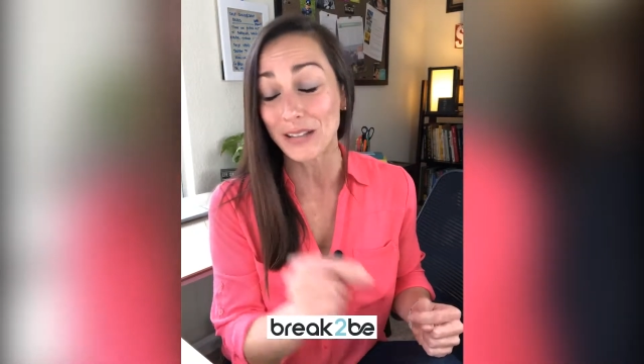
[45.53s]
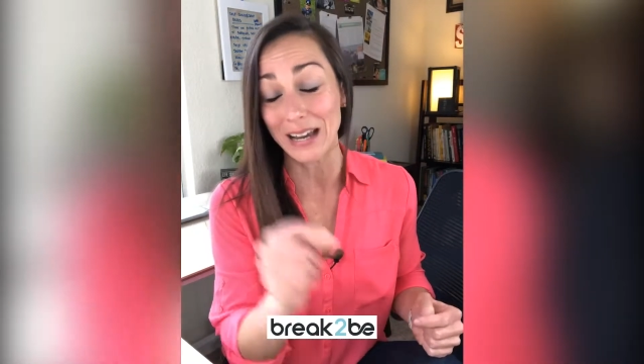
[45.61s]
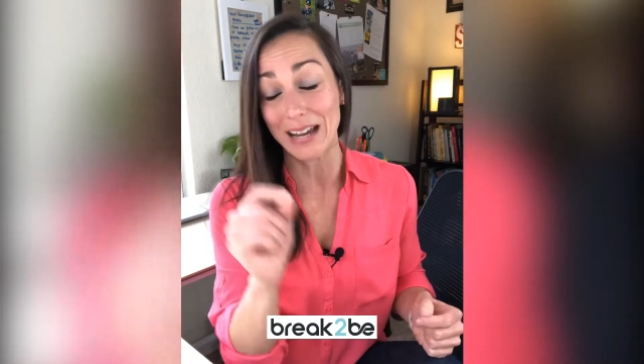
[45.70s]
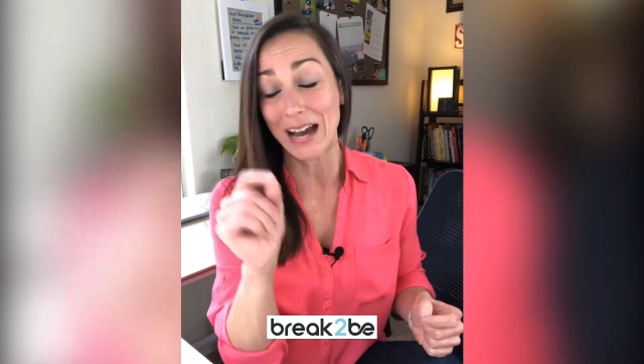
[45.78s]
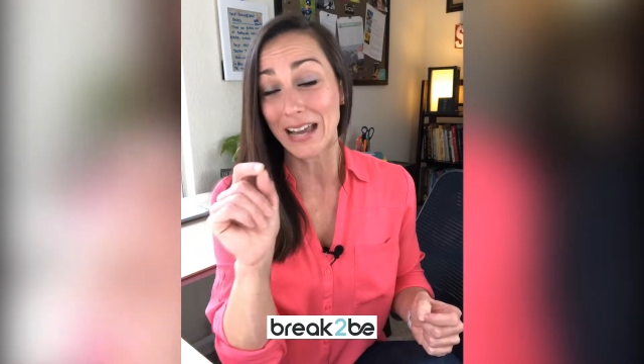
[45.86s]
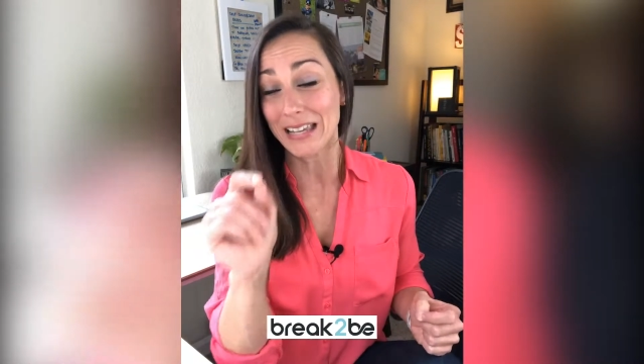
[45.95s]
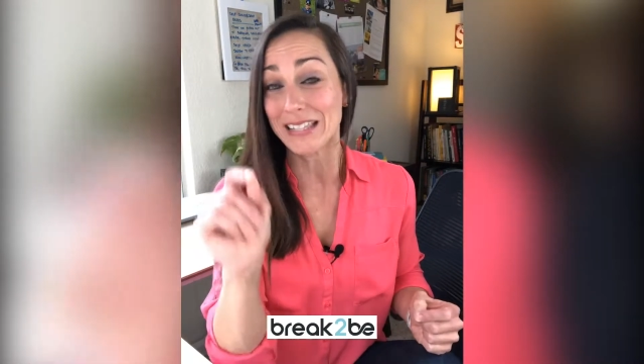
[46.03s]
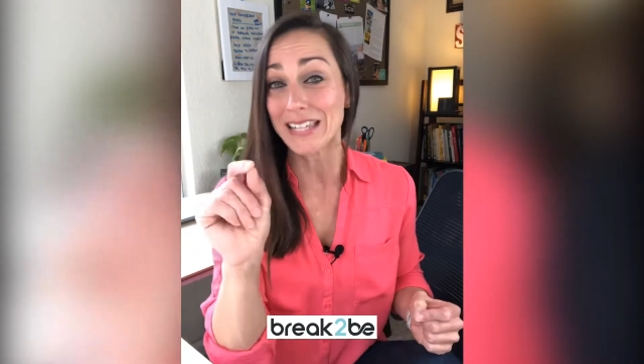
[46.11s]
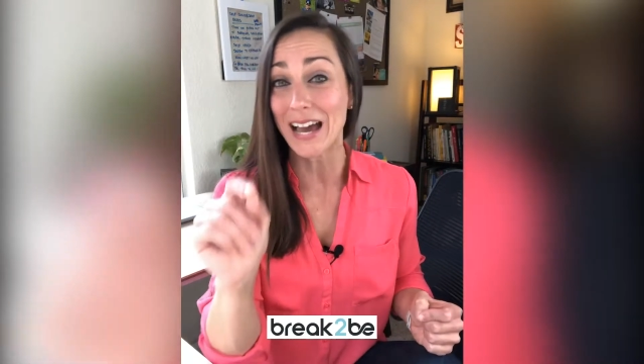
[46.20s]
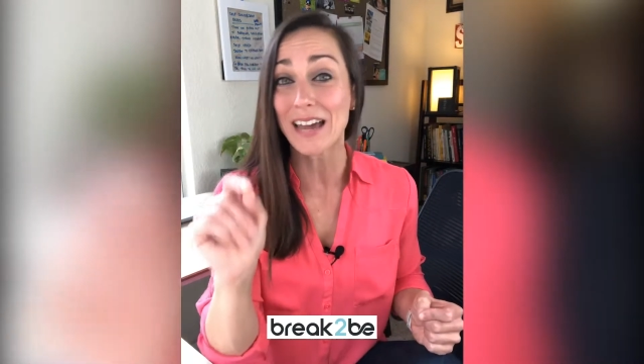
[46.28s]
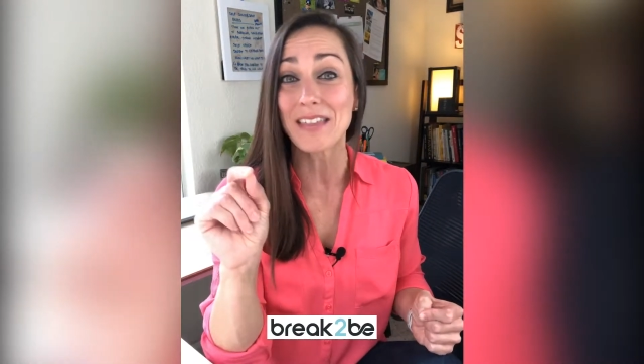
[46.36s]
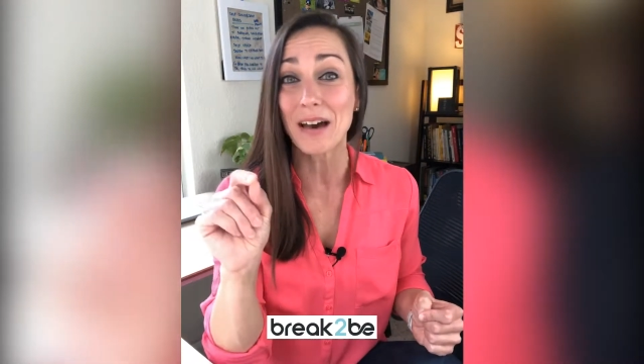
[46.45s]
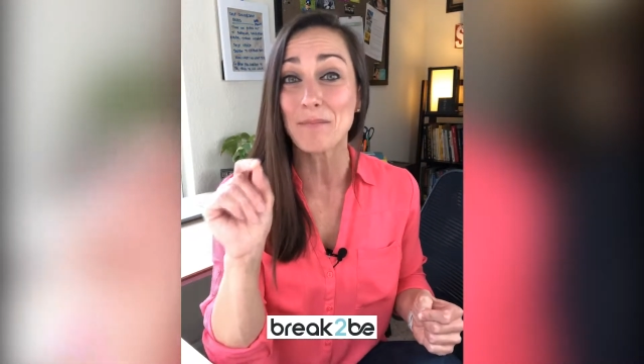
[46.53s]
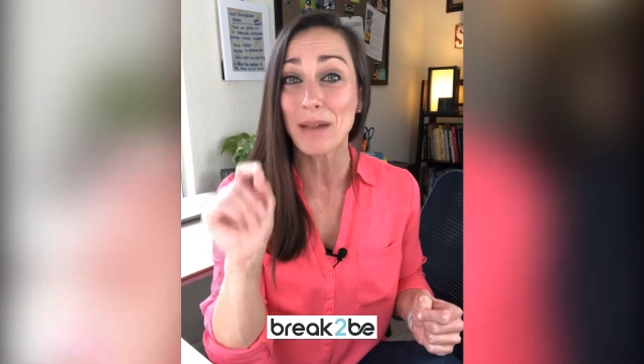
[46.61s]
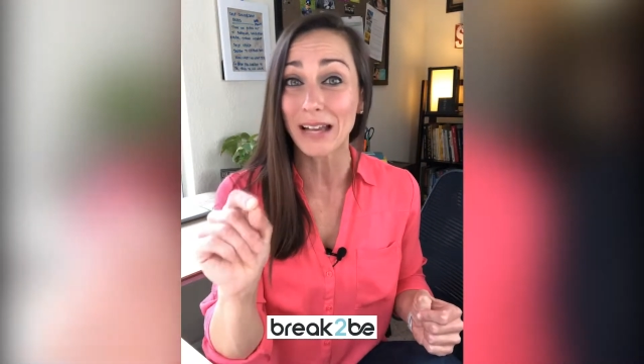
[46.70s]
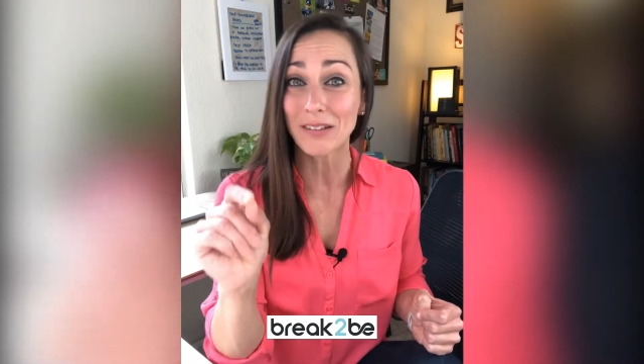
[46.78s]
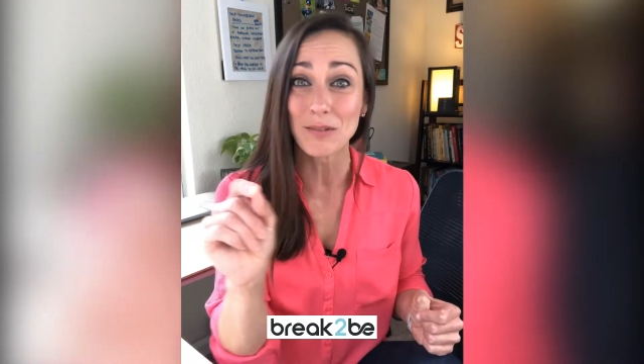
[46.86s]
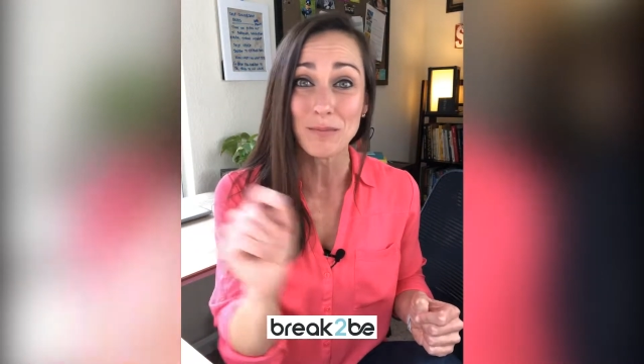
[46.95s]
uh, I can tie that
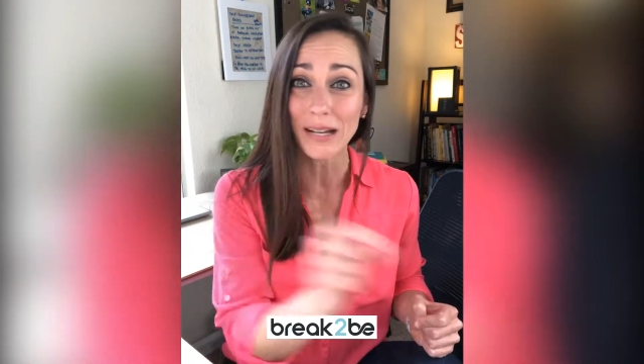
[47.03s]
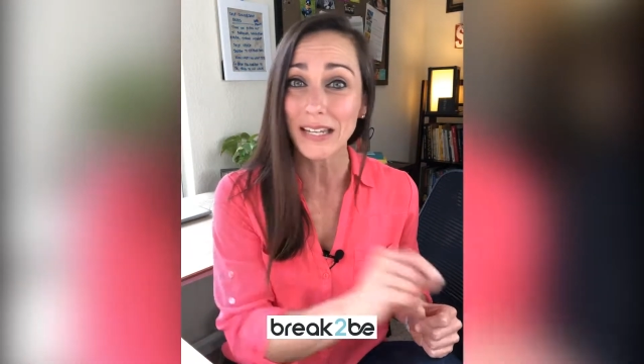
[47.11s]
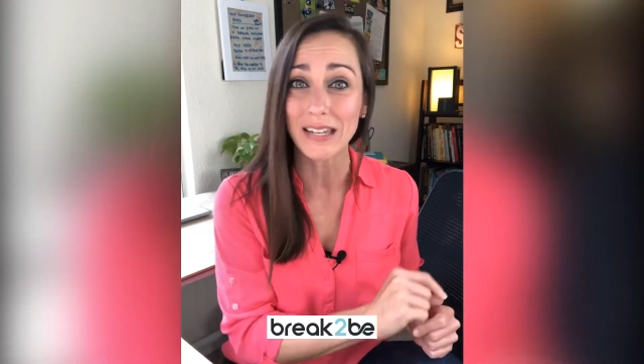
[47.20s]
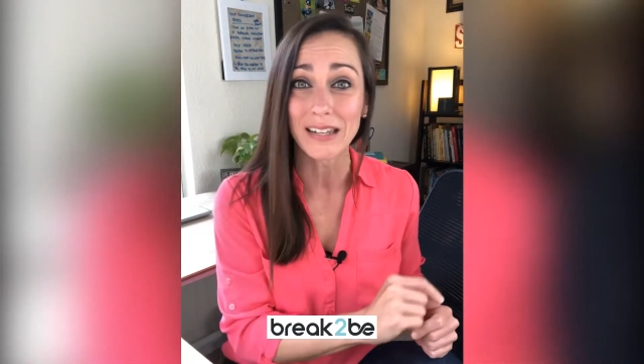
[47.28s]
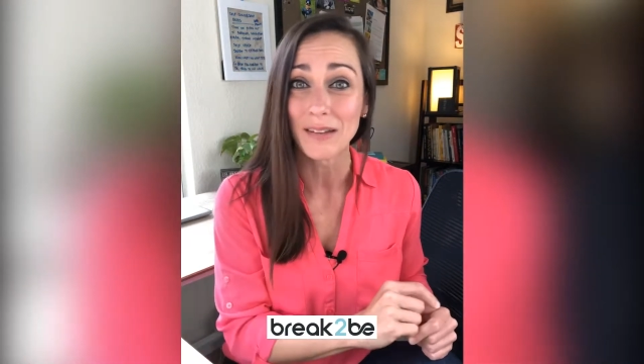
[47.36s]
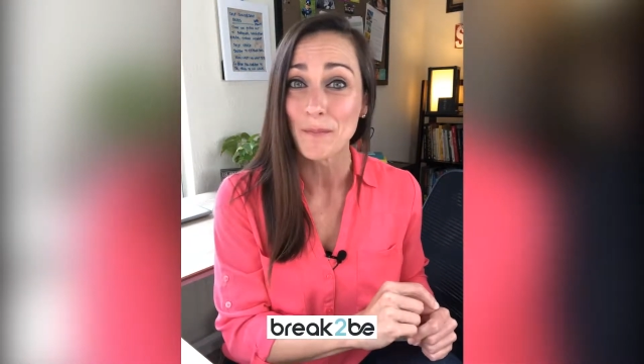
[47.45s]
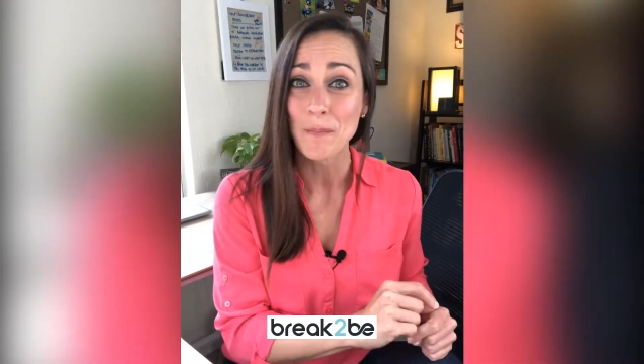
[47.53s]
back to money.